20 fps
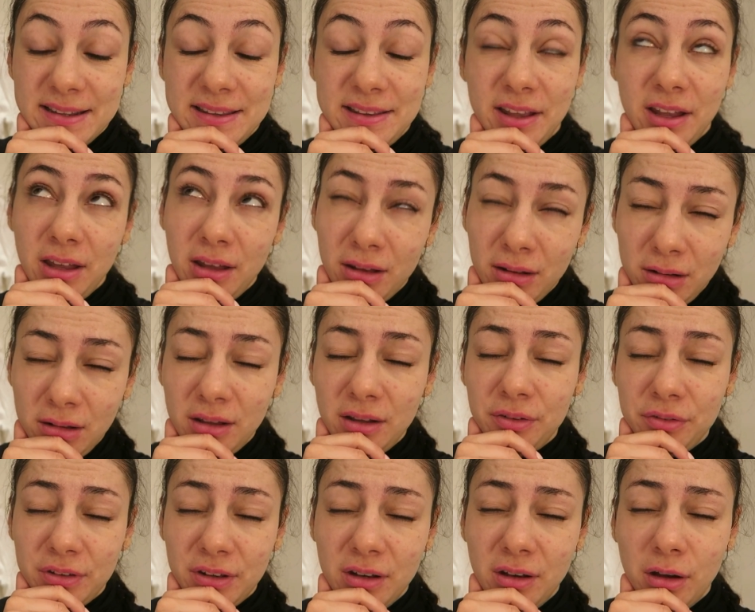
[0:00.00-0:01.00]
day
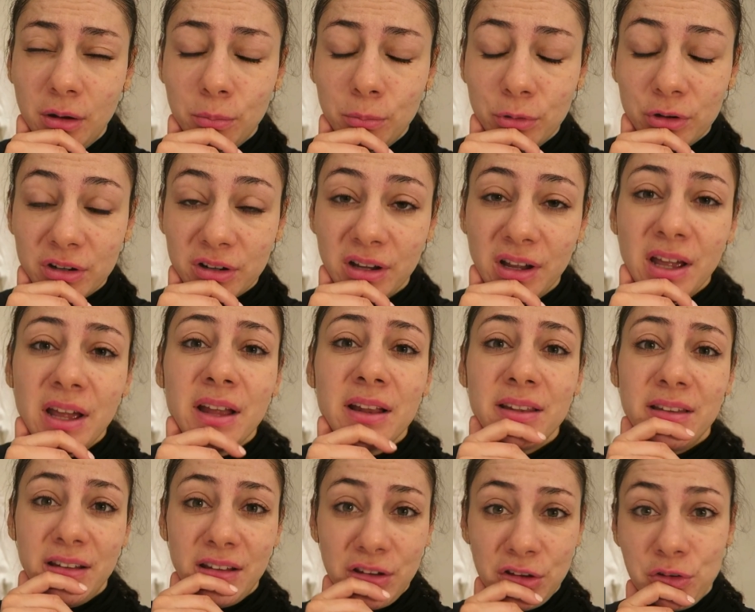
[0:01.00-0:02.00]
left in Hamburg.
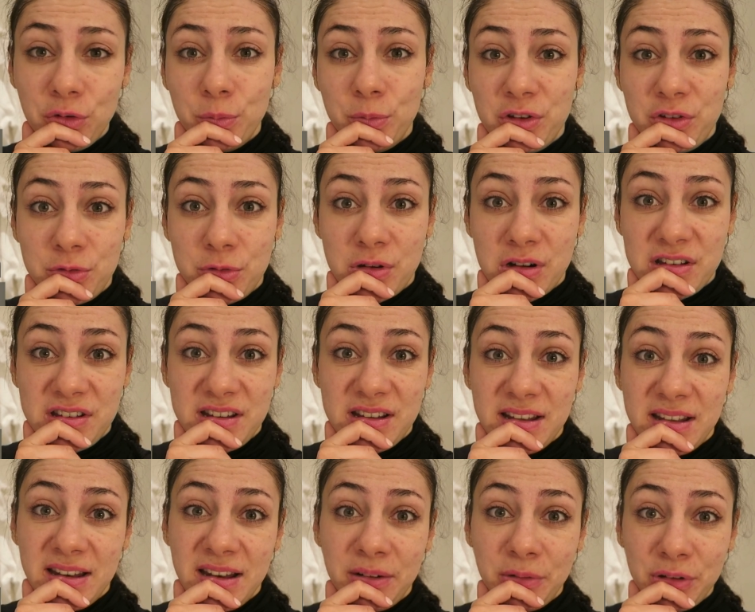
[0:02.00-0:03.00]
Thank you so much for
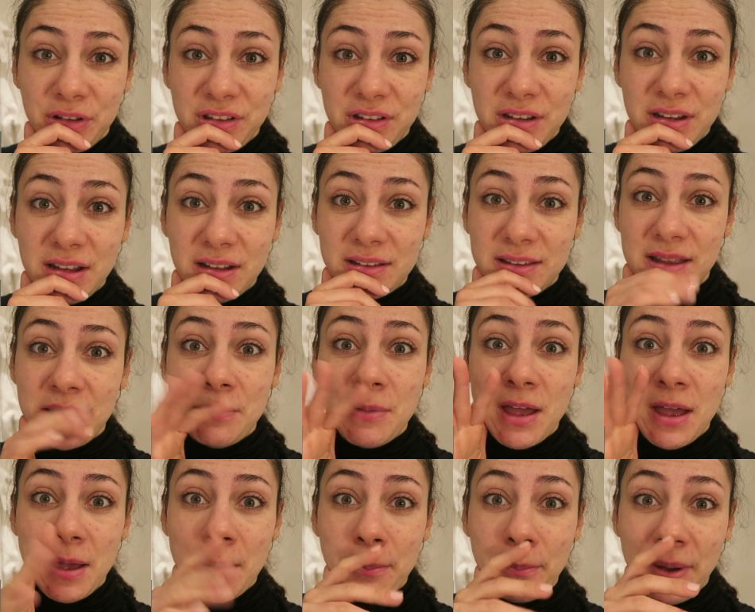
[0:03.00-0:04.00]
watching and I will see you next time.
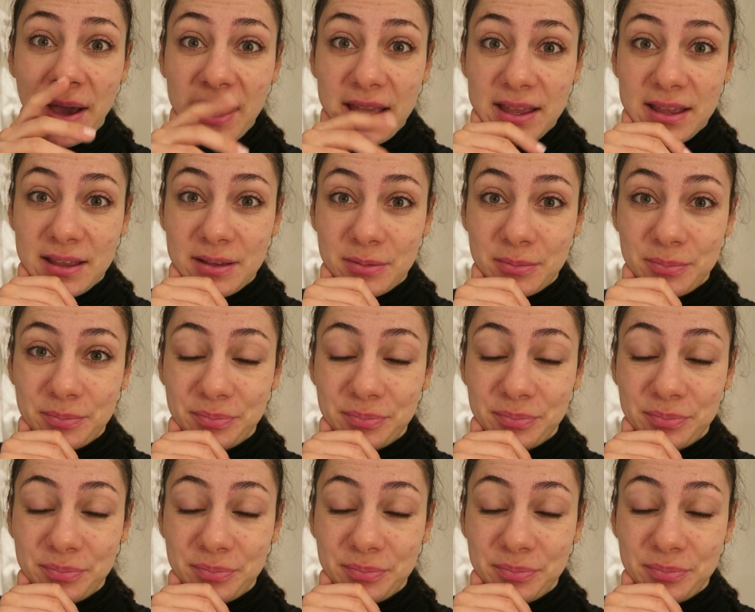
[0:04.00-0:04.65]
Bye.